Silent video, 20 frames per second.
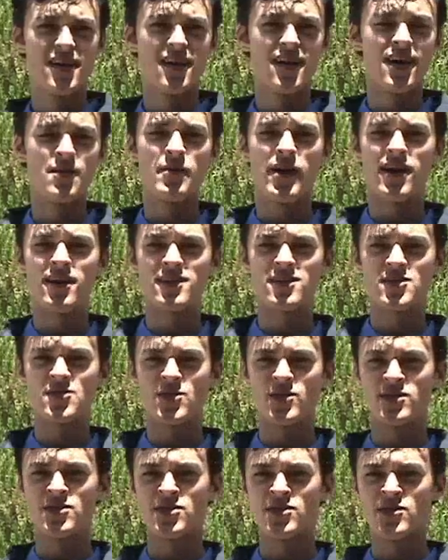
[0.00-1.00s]
I'm Alex
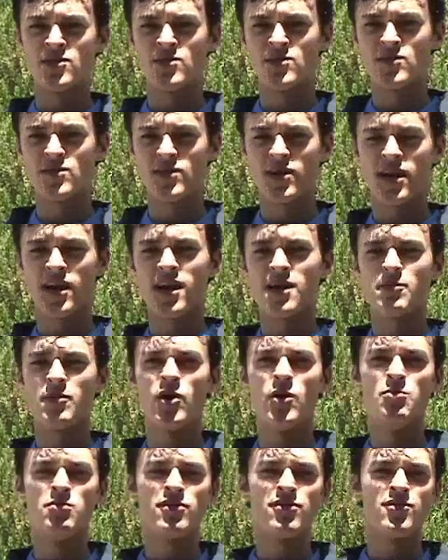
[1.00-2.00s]
Georgiou. I'm a
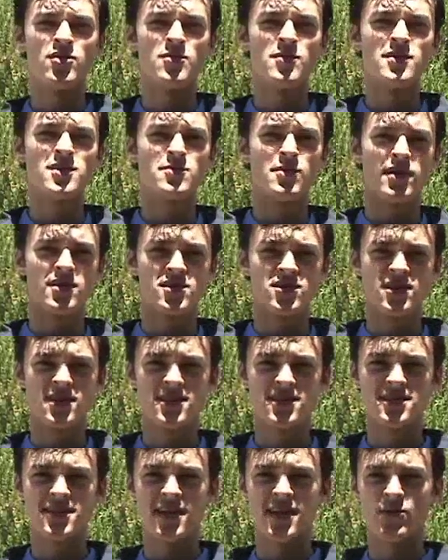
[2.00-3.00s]
home performance
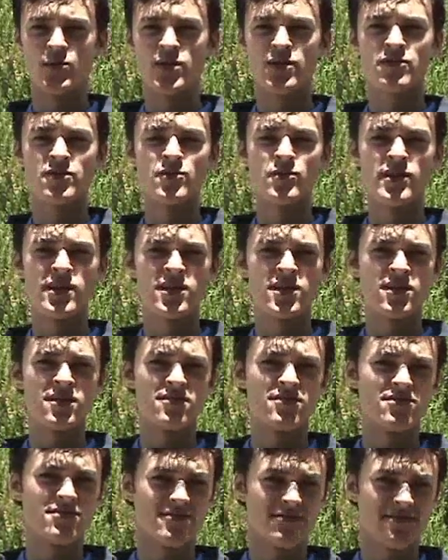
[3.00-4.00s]
specialist. I work for Recurve.